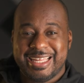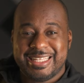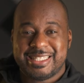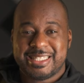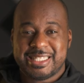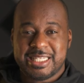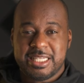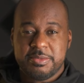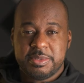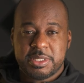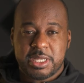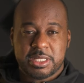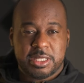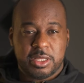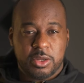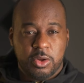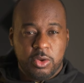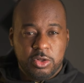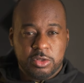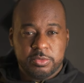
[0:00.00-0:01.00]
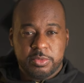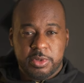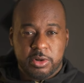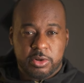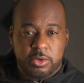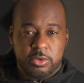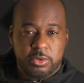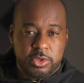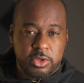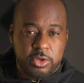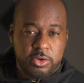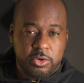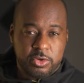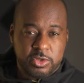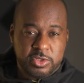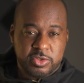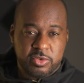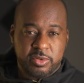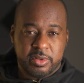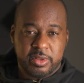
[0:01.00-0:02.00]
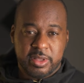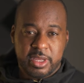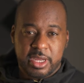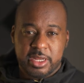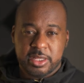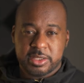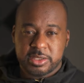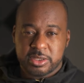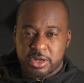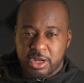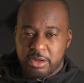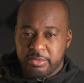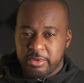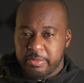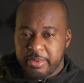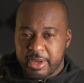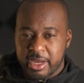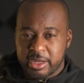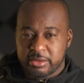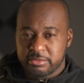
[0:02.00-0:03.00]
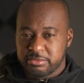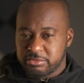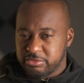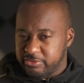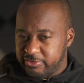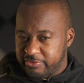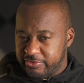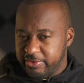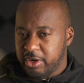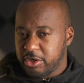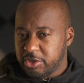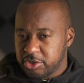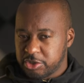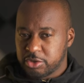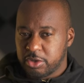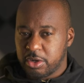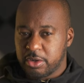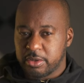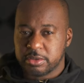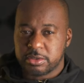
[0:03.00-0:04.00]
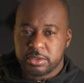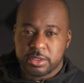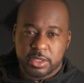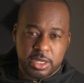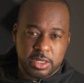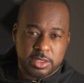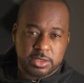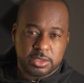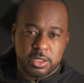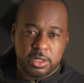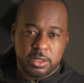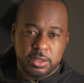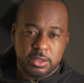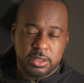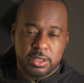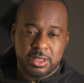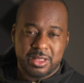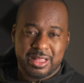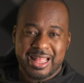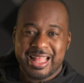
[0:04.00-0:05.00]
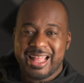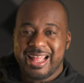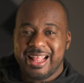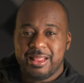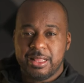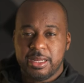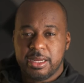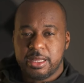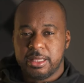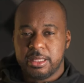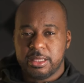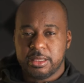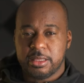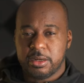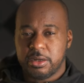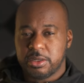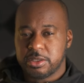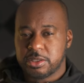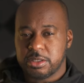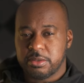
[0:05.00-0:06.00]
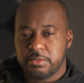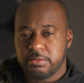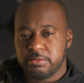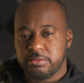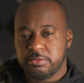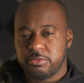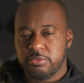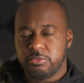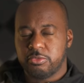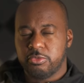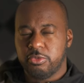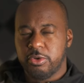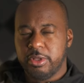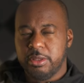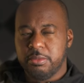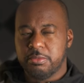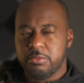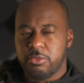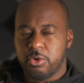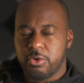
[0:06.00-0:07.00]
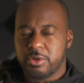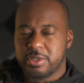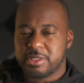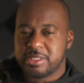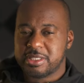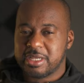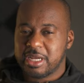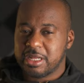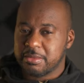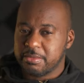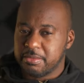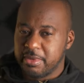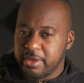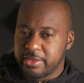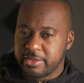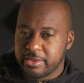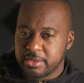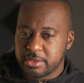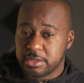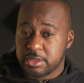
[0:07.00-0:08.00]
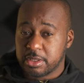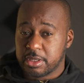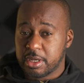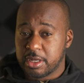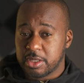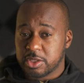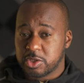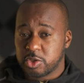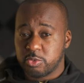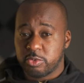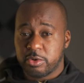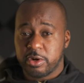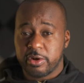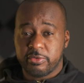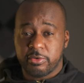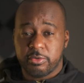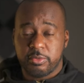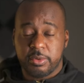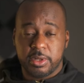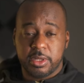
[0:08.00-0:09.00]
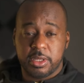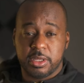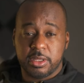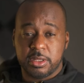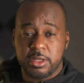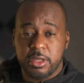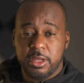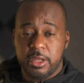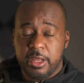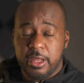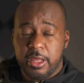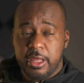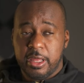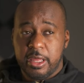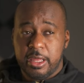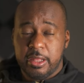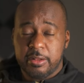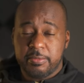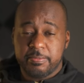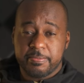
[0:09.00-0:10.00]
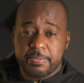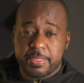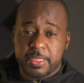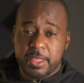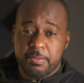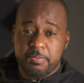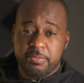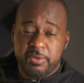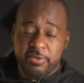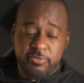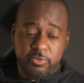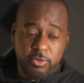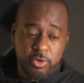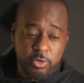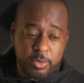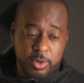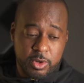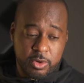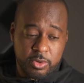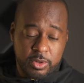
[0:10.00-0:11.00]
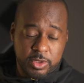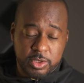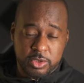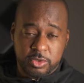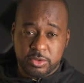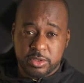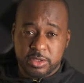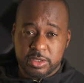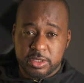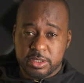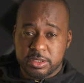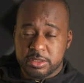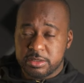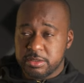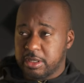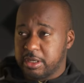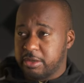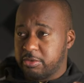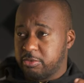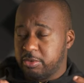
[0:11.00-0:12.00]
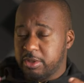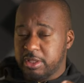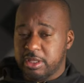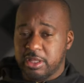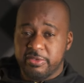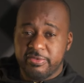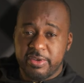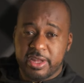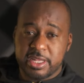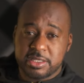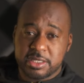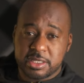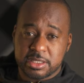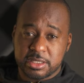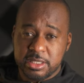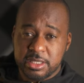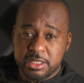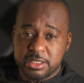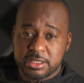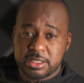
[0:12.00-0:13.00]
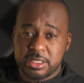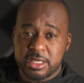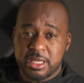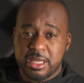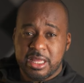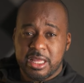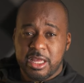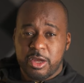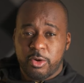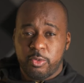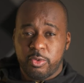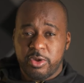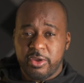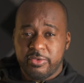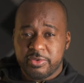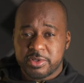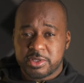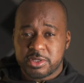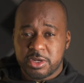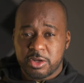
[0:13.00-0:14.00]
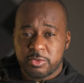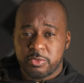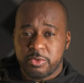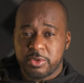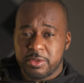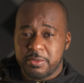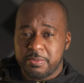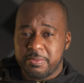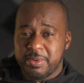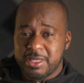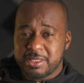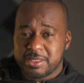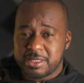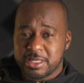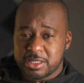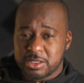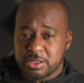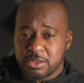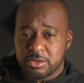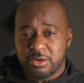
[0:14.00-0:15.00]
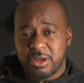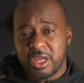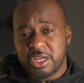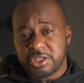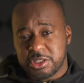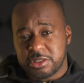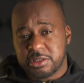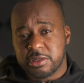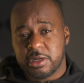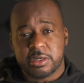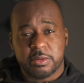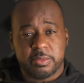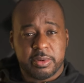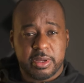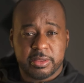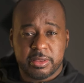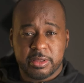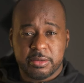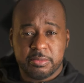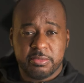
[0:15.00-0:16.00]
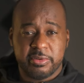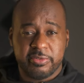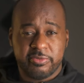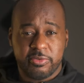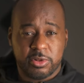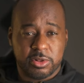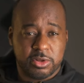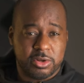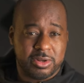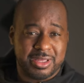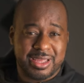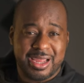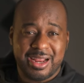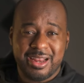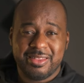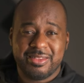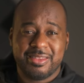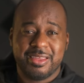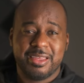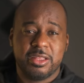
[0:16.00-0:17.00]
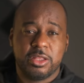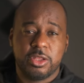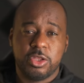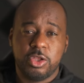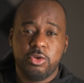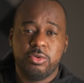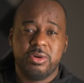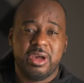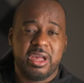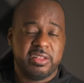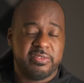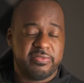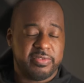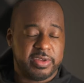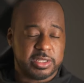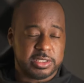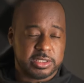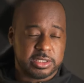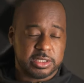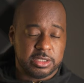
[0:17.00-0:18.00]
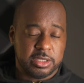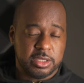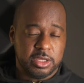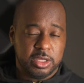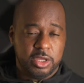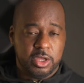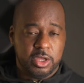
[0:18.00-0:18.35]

It seems like the old miracle cures from the 90s are coming back very strong to get us all. Luckily, there are some really more sound methods to get us to wherever we need. And before we go into these really advanced techniques, we have to start with the basics, or actually talk about them before learning anything new and fancy.